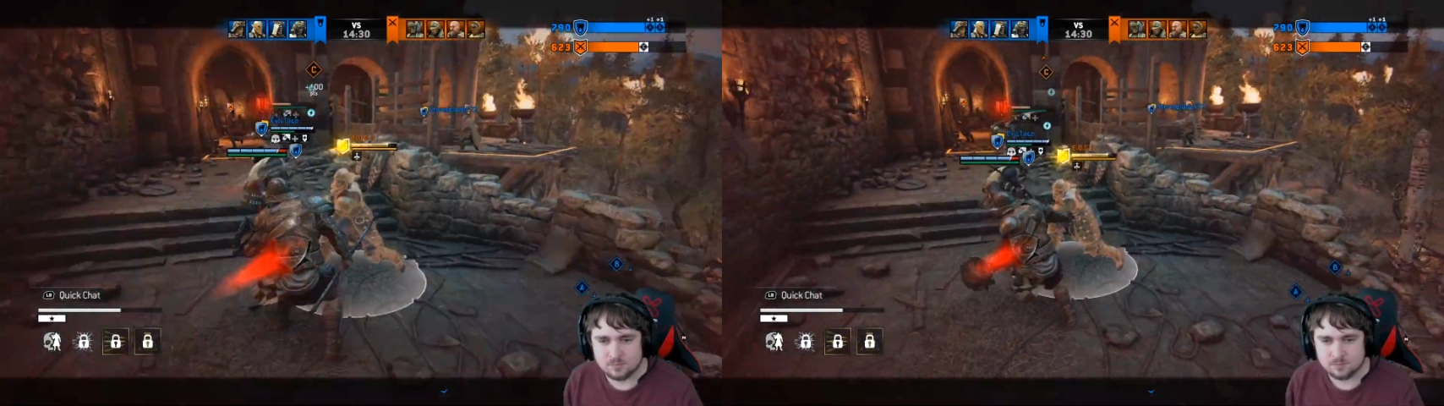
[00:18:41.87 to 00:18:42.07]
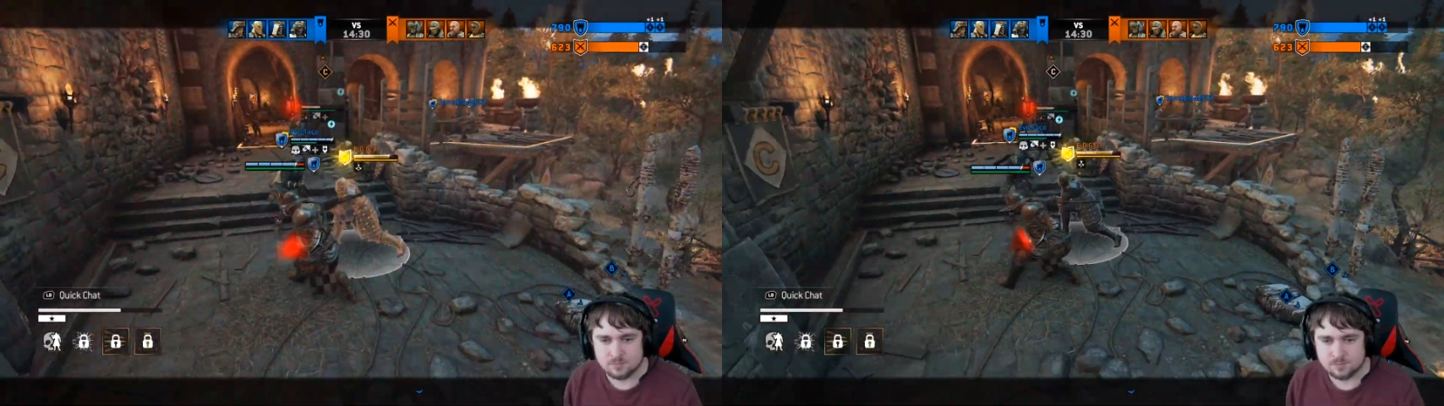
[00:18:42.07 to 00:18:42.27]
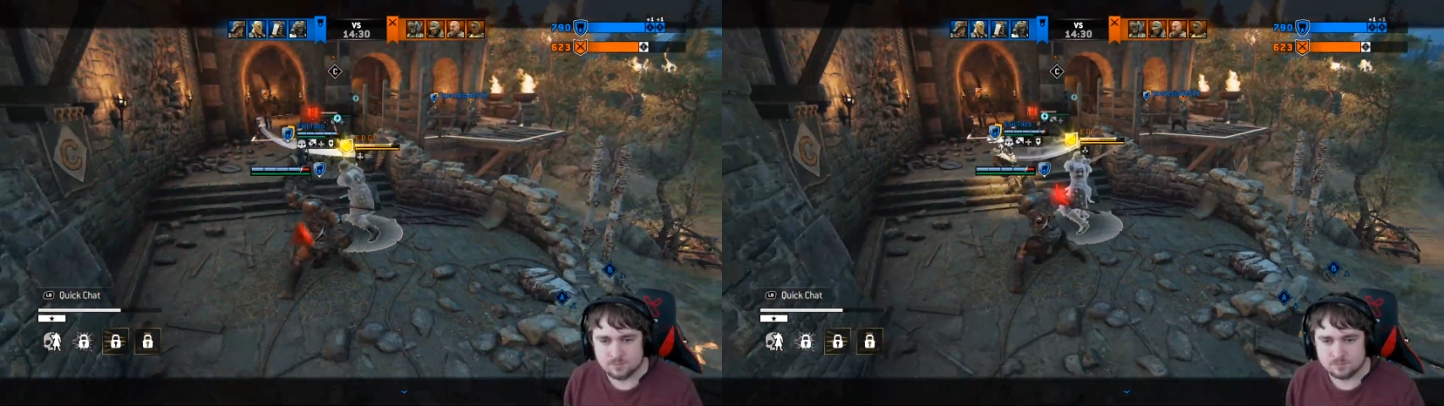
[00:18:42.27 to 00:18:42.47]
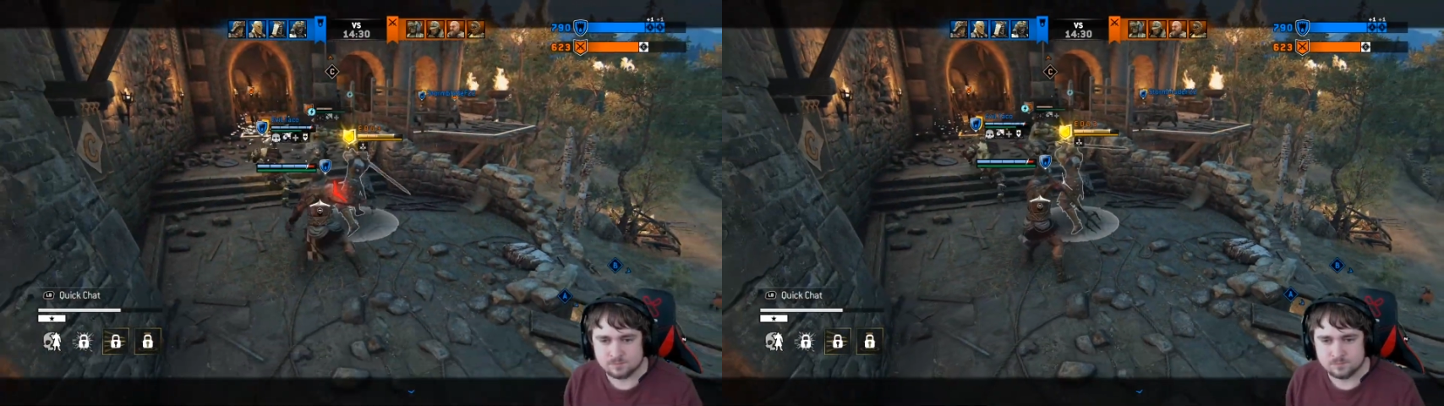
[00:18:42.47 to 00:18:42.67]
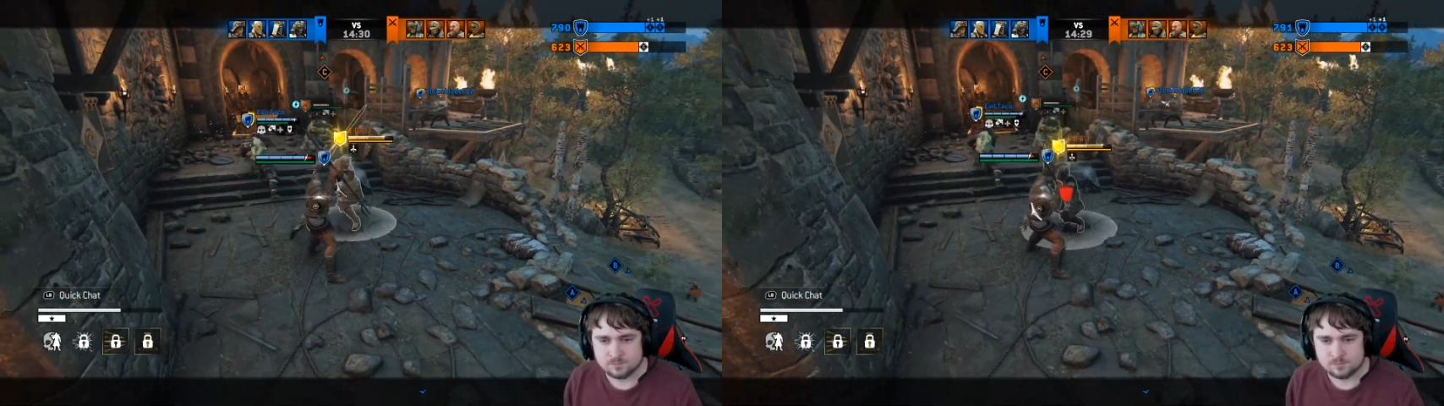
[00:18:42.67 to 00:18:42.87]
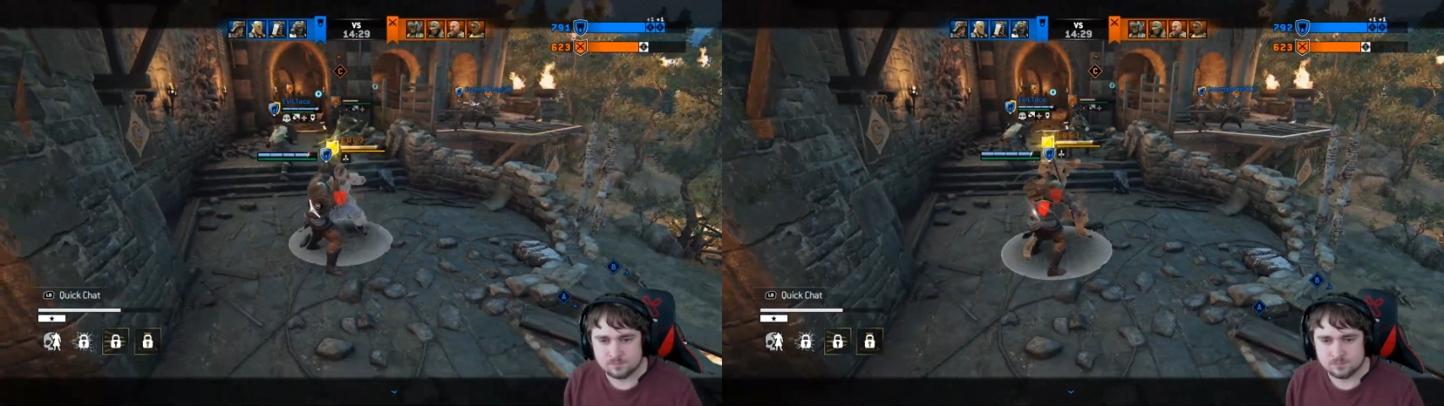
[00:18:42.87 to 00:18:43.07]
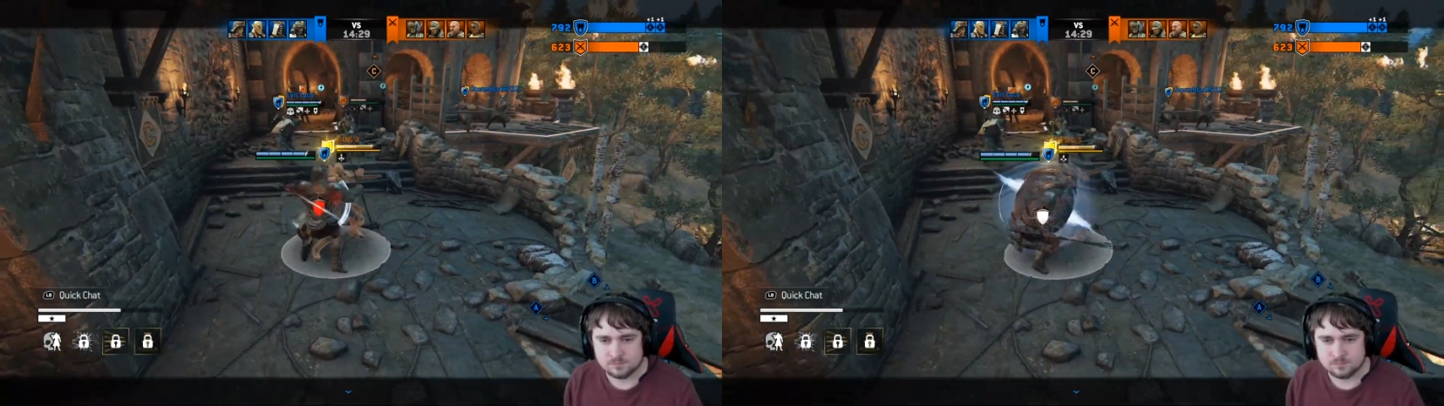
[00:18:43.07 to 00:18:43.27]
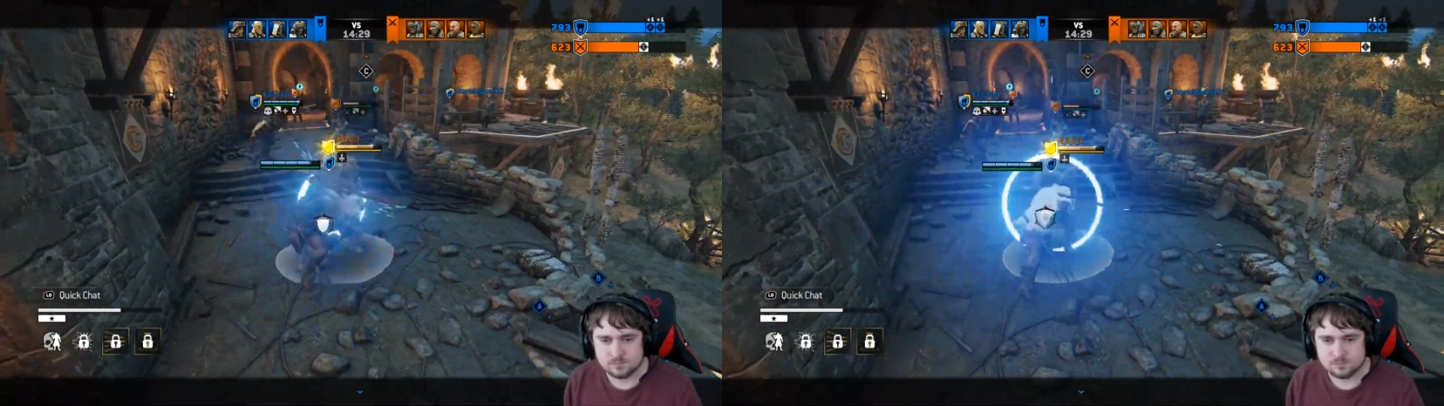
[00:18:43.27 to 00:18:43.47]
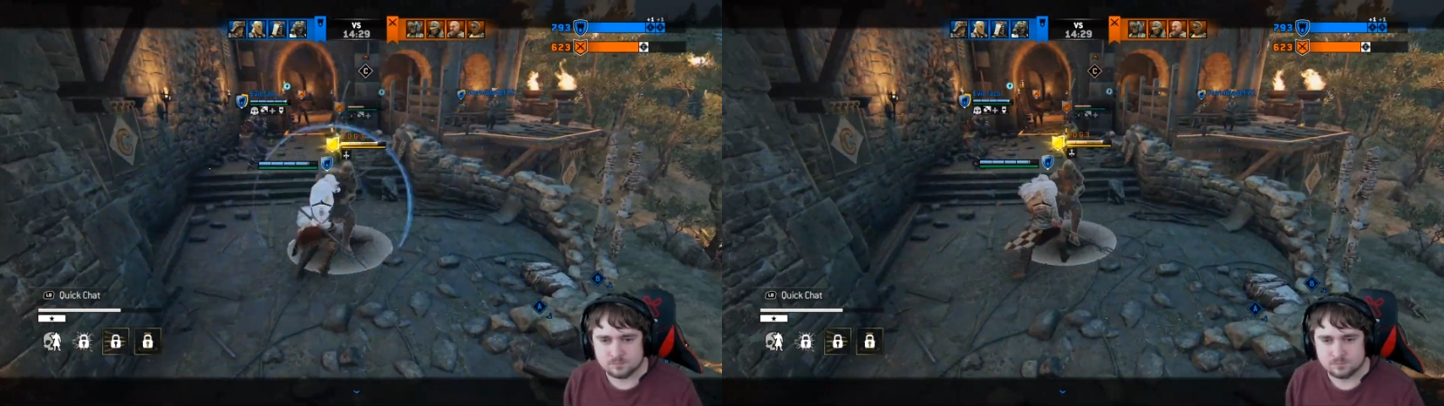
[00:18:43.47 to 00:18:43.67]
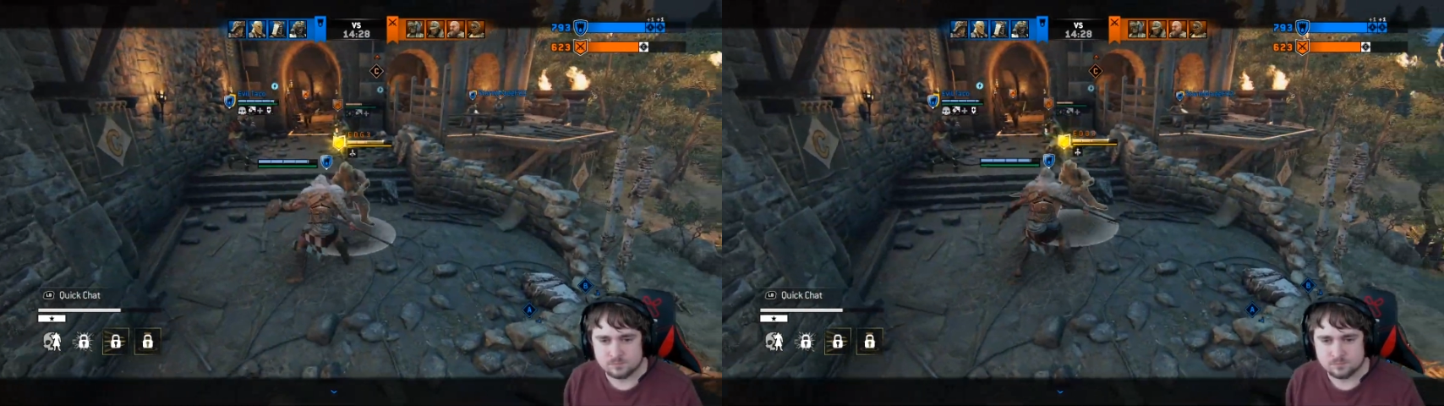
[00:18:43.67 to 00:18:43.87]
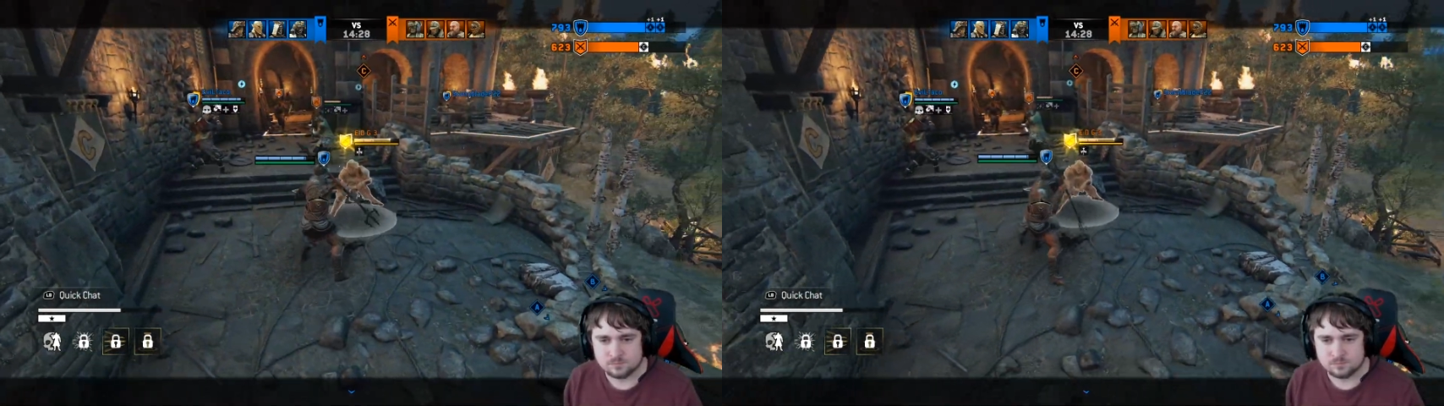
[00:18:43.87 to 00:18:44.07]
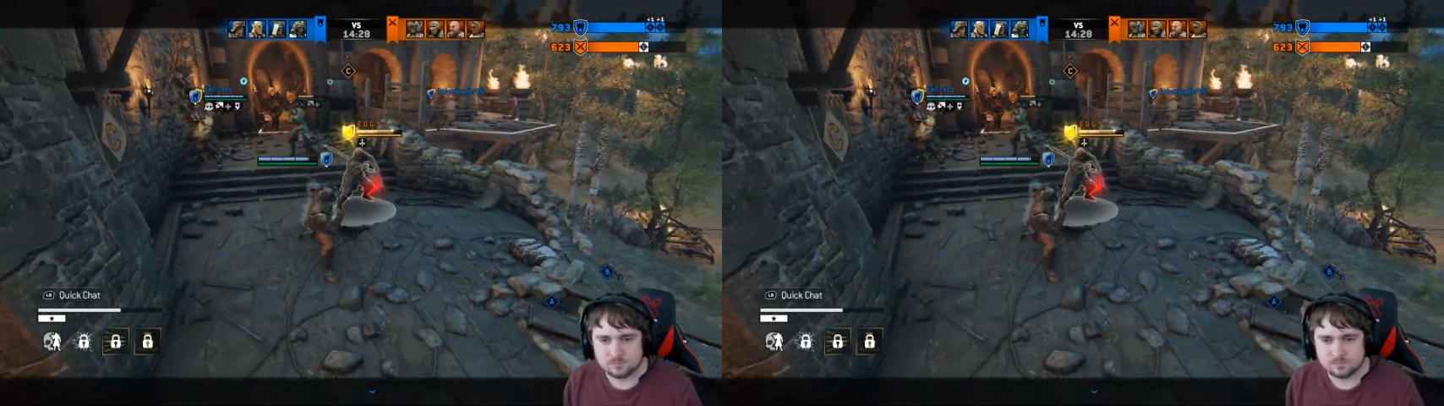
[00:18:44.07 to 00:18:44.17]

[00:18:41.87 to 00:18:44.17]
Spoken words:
[no speech]